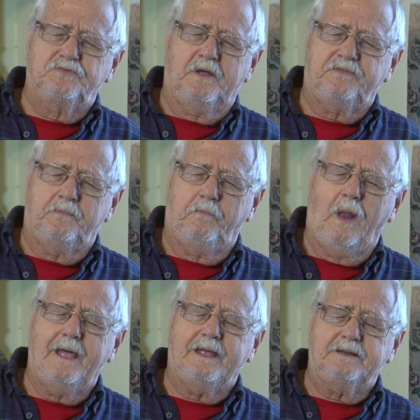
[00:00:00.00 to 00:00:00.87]
That the
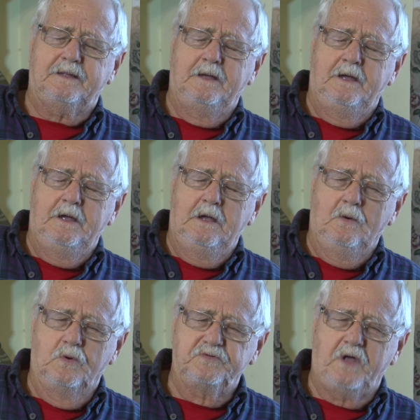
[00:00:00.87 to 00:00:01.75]
plate
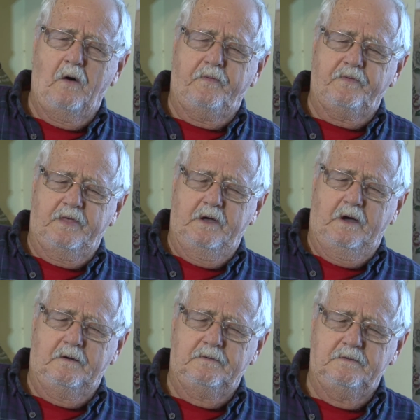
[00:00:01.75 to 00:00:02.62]
was off of the,
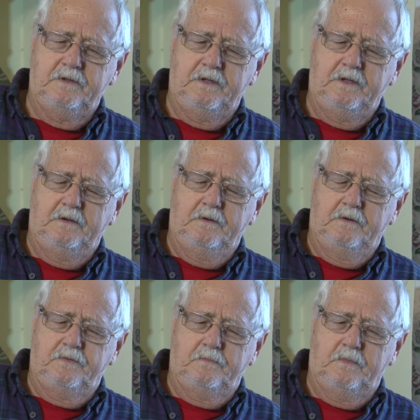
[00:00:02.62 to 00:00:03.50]
uh, uh
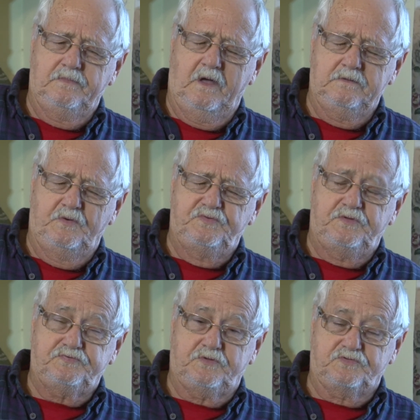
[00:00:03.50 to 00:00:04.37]
the it was
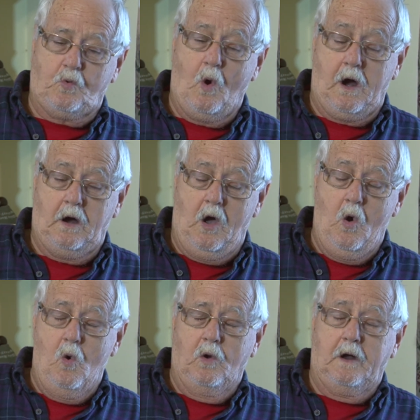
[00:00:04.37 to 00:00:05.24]
just a square
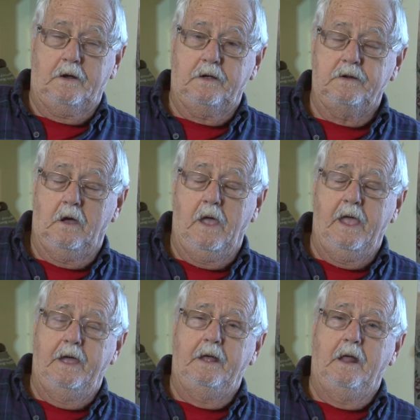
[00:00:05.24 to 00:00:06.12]
hole there, and, I, uh,
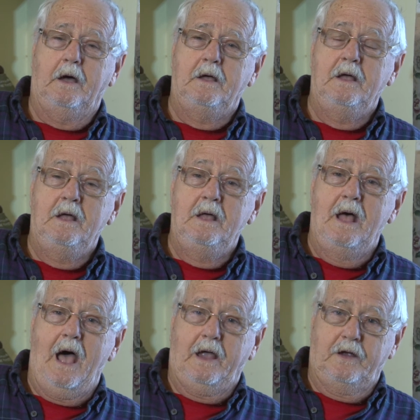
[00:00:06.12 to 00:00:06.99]
and uh,
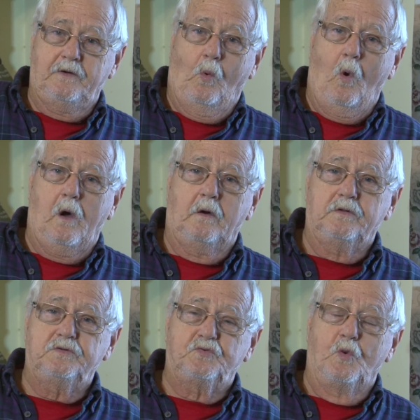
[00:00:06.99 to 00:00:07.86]
I heard water
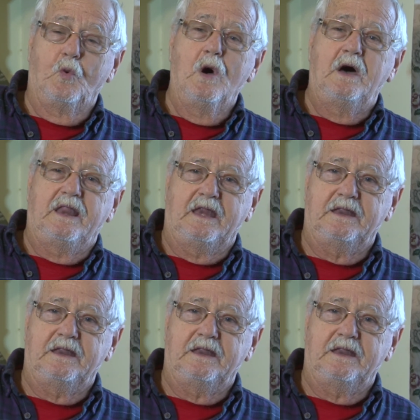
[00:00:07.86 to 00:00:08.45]
just running.